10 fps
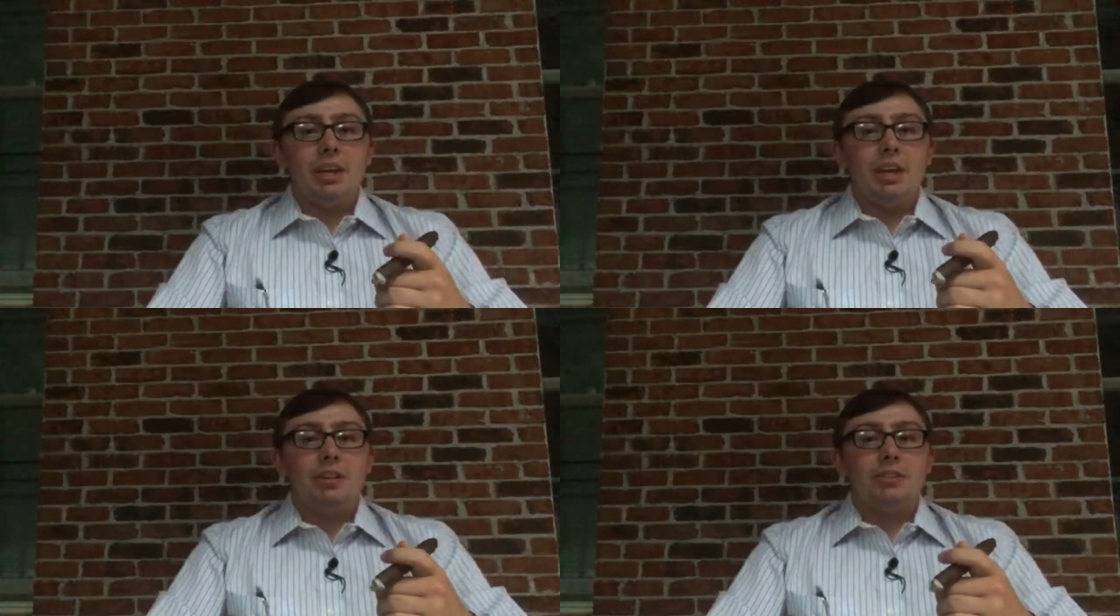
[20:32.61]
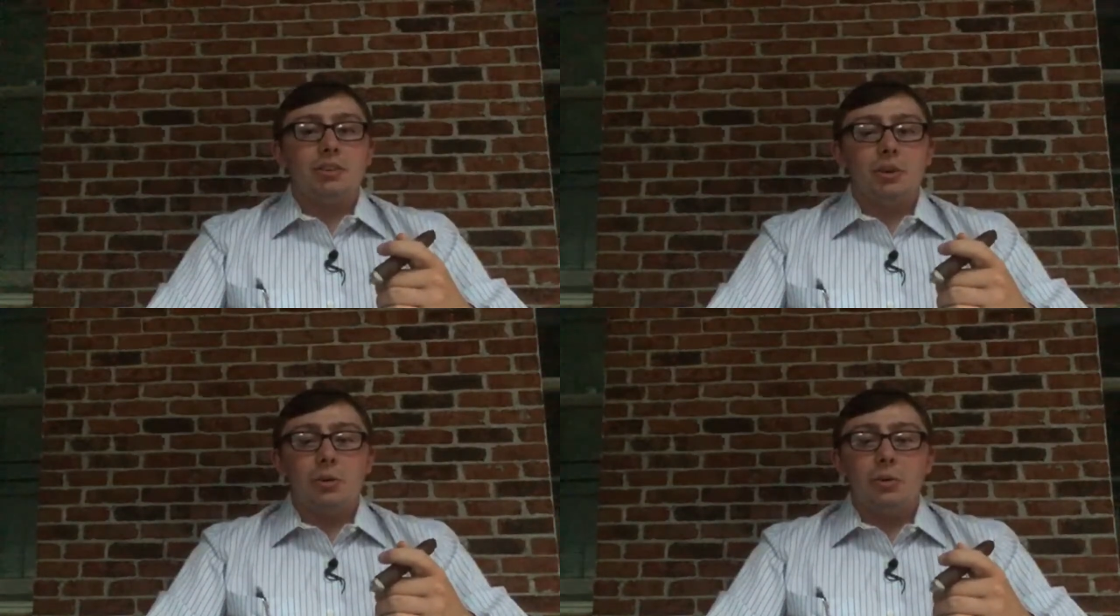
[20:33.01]
And
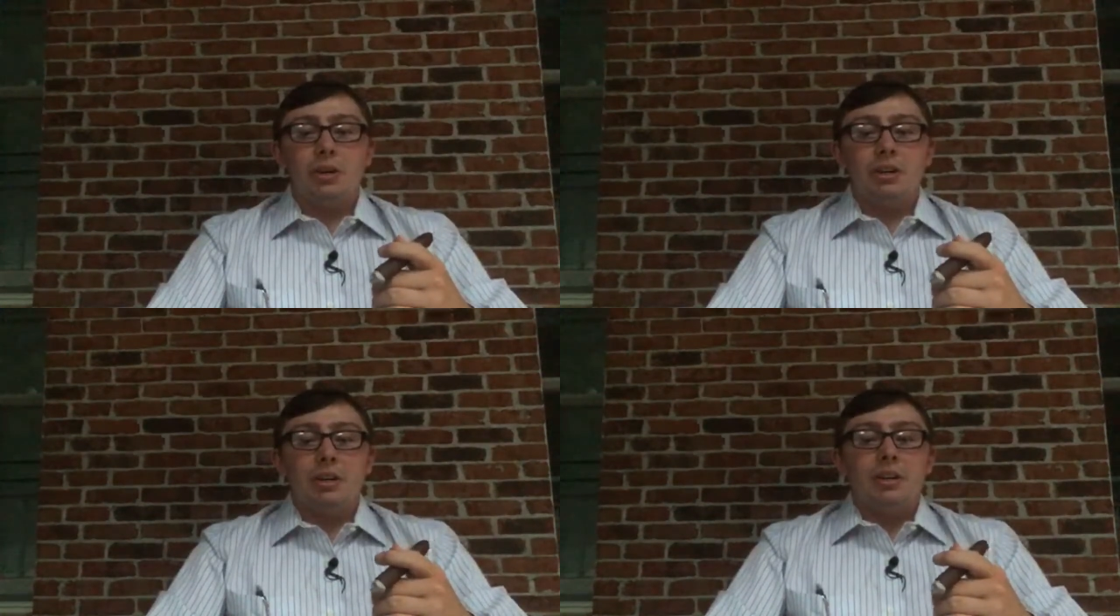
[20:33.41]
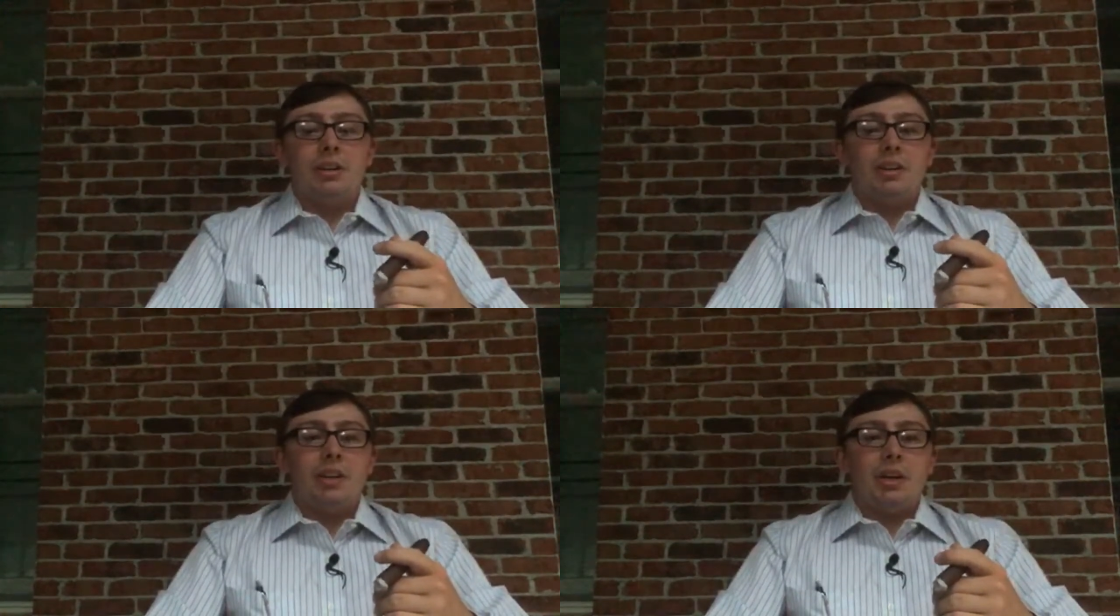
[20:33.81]
so
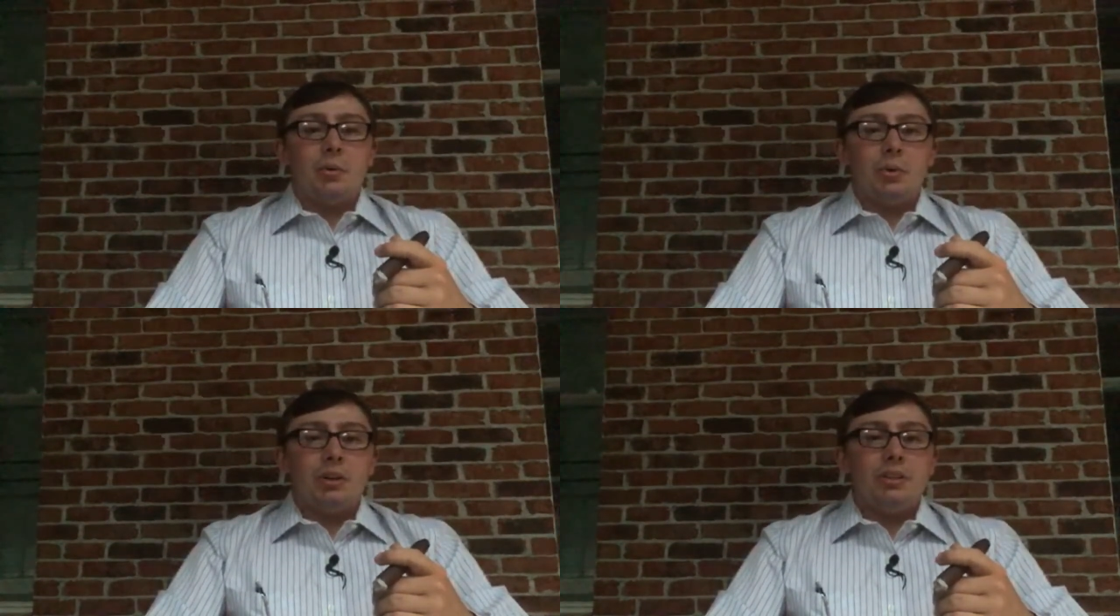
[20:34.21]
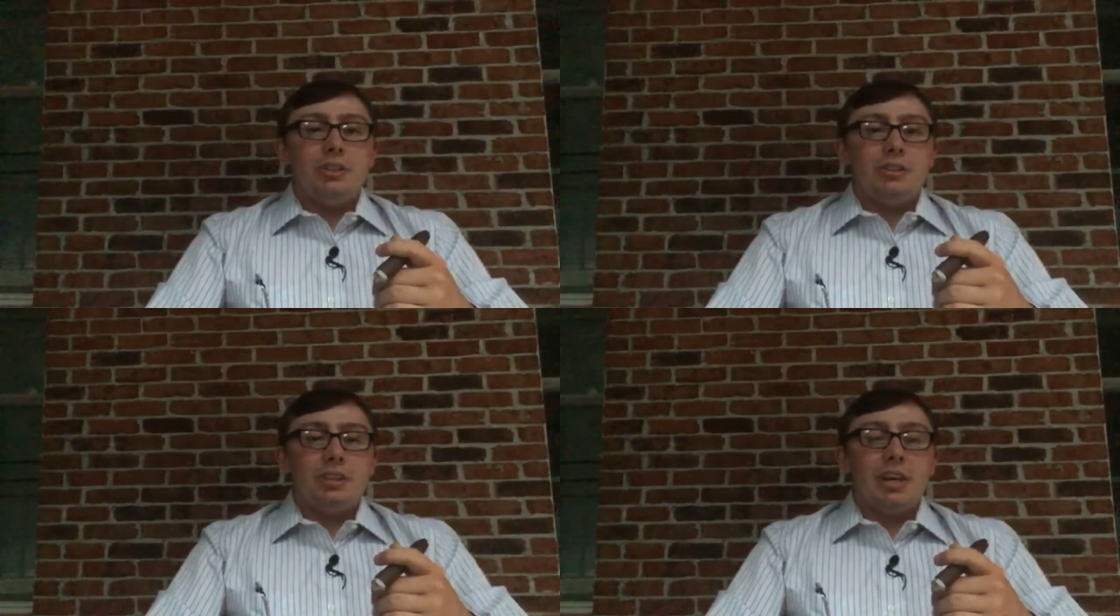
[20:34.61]
it really
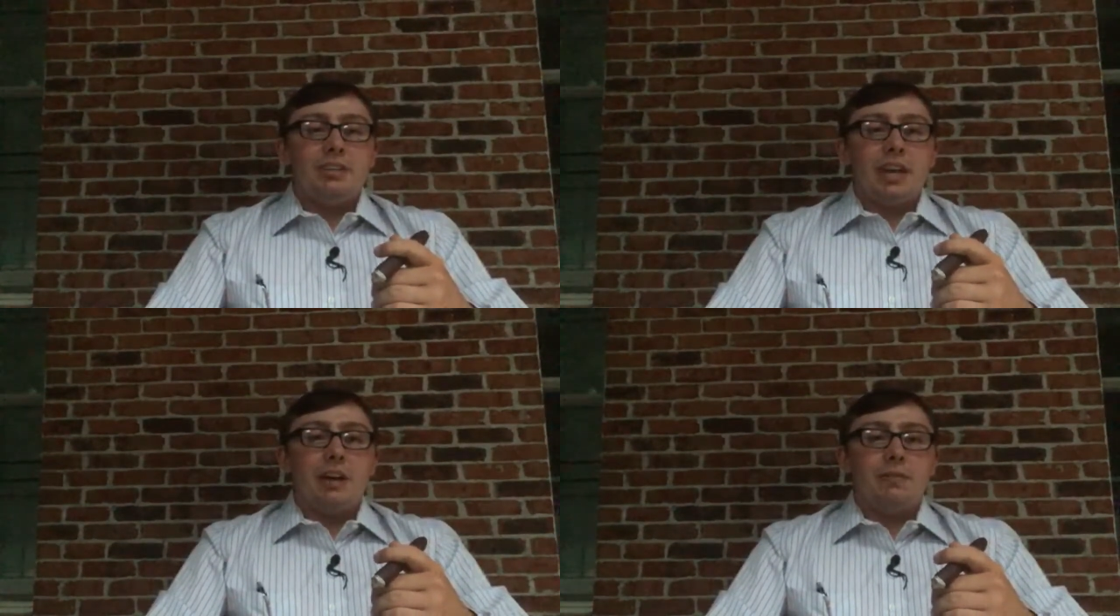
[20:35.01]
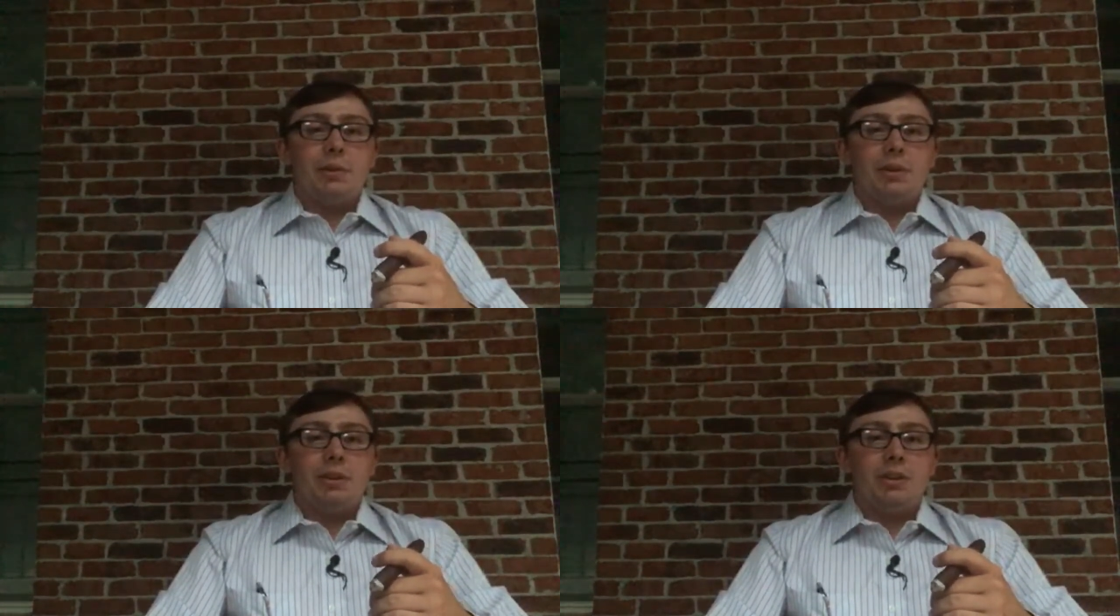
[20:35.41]
just takes
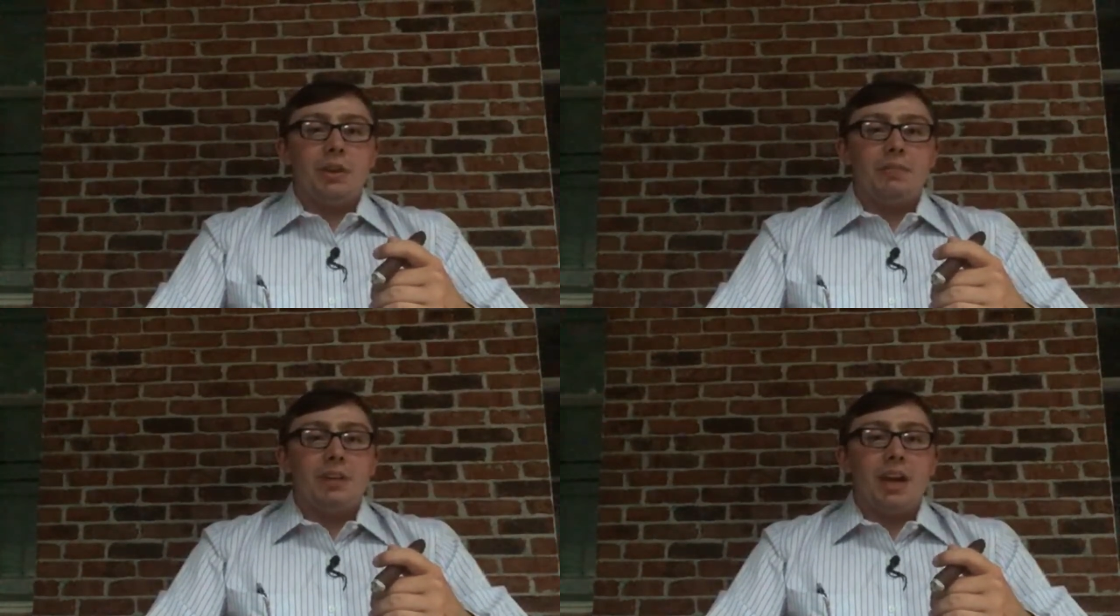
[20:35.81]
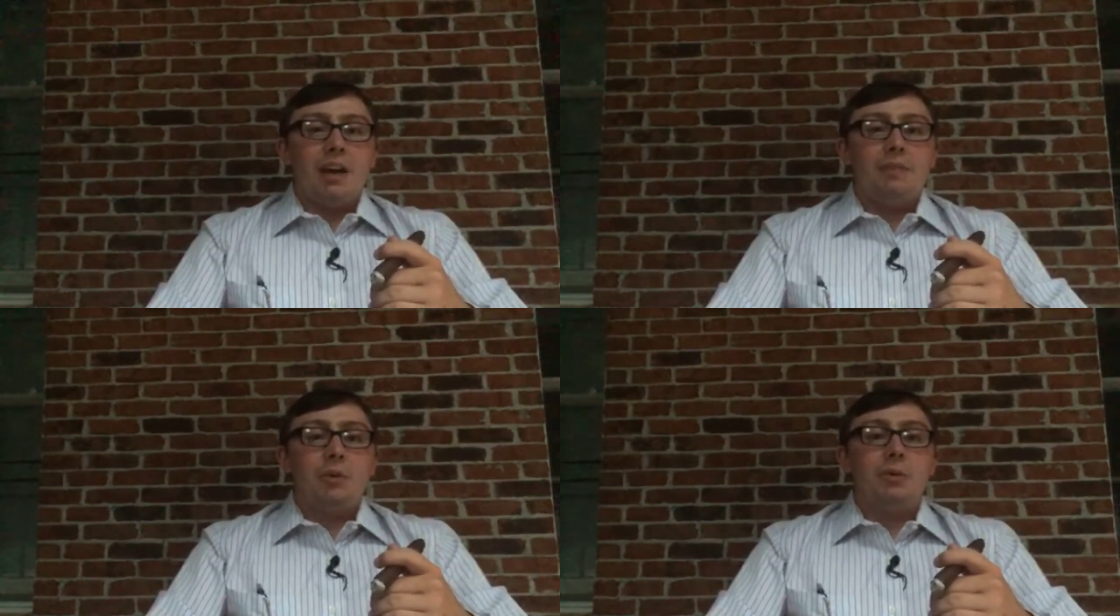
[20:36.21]
effort. You have to
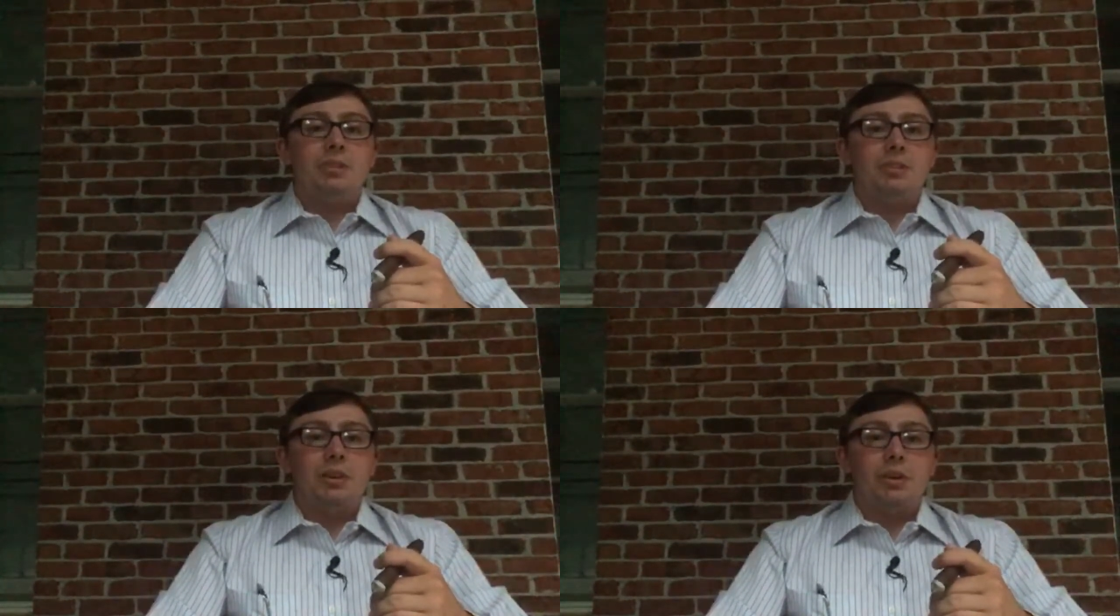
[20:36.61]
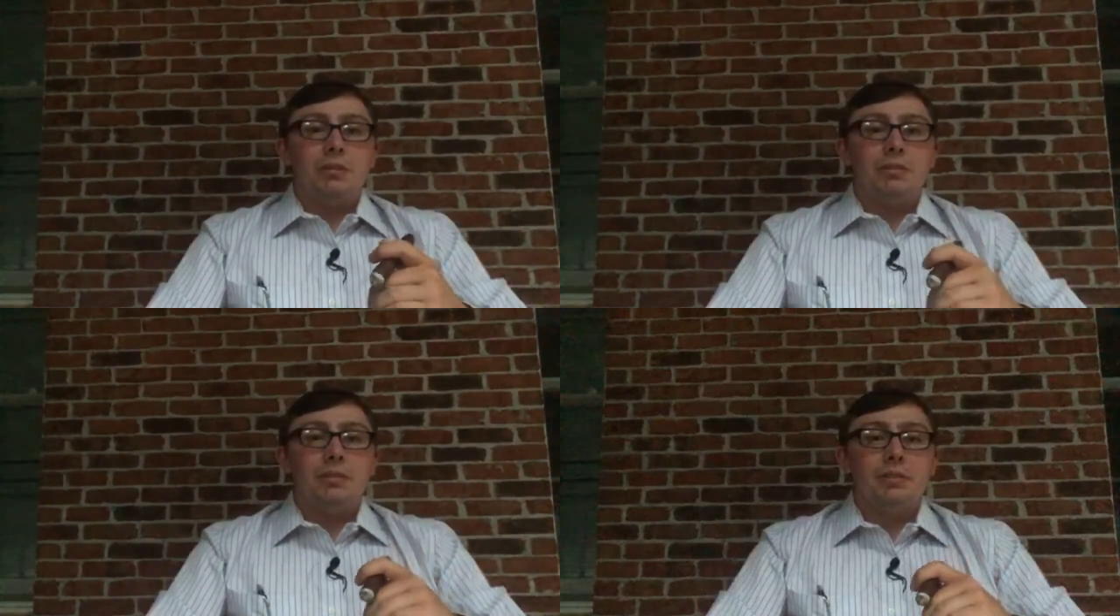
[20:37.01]
have a
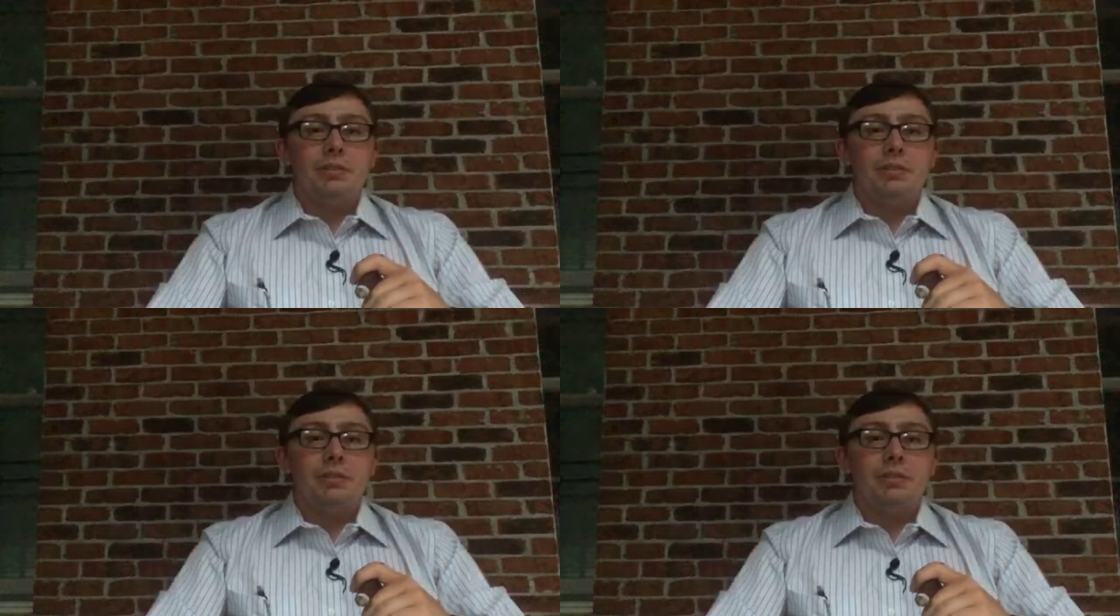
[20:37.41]
resolve